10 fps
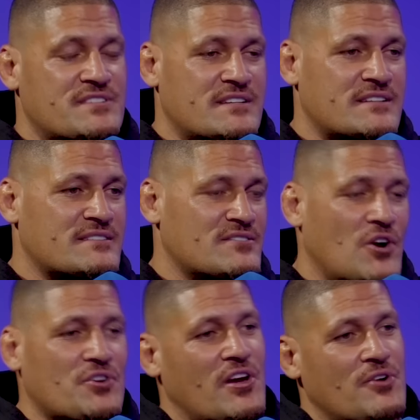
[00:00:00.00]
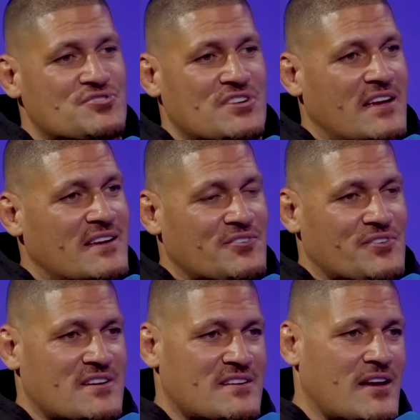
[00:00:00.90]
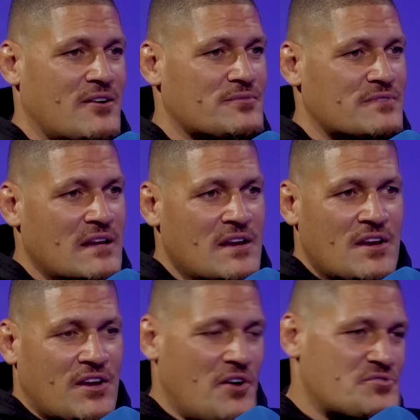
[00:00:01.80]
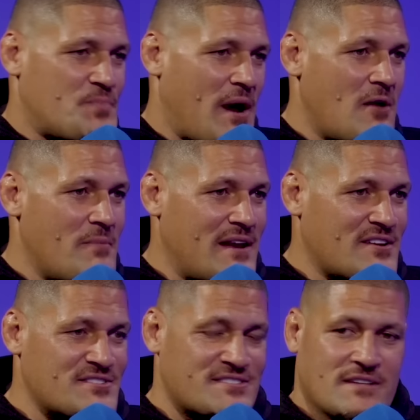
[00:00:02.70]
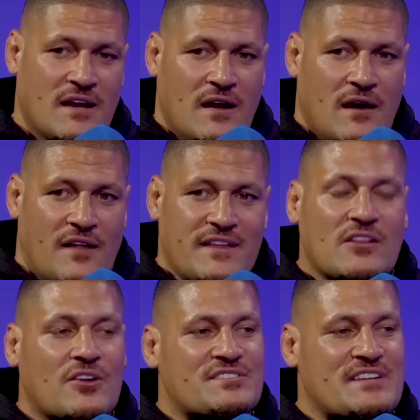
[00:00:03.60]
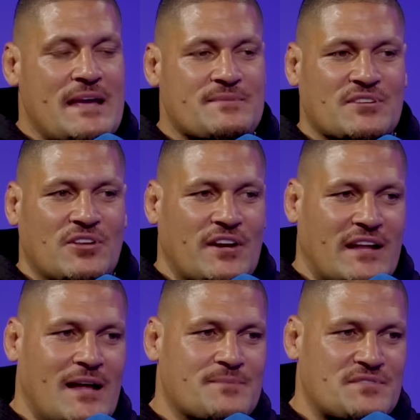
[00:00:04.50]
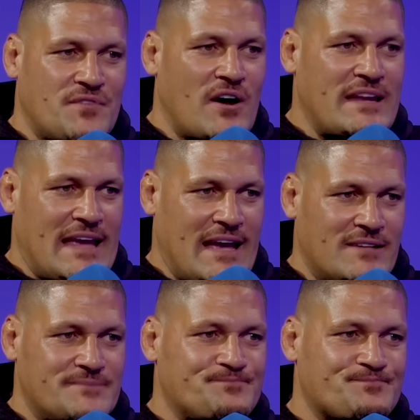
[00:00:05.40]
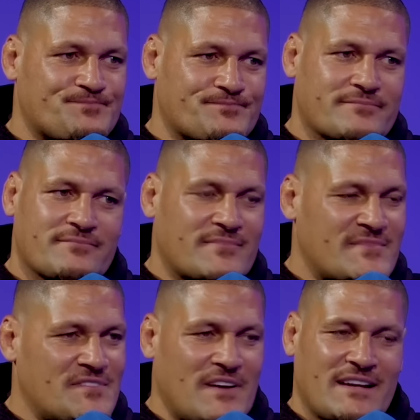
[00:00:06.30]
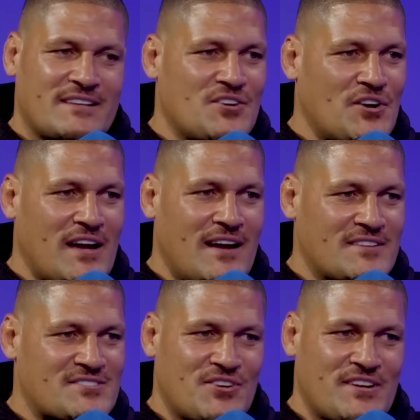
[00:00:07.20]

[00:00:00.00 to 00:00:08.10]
He can not coach again, or he can go and coach Parramatta, because I think a lot of teams, a lot of clubs are finding out, fucking not hard. It's not